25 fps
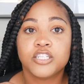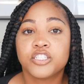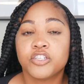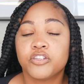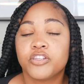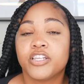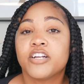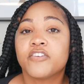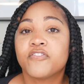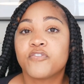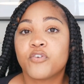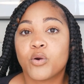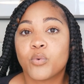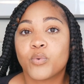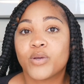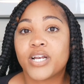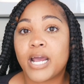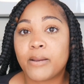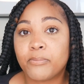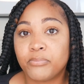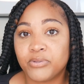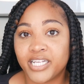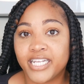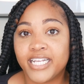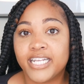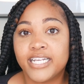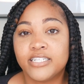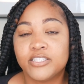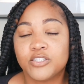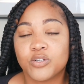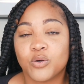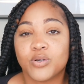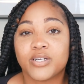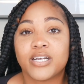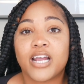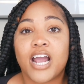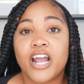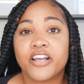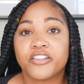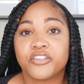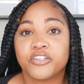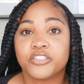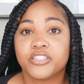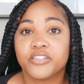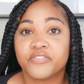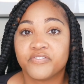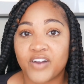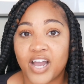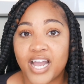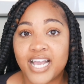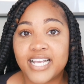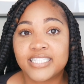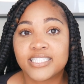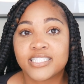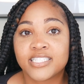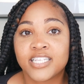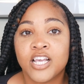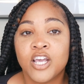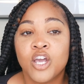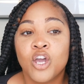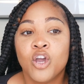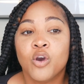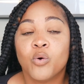So therefore when I planned on either device,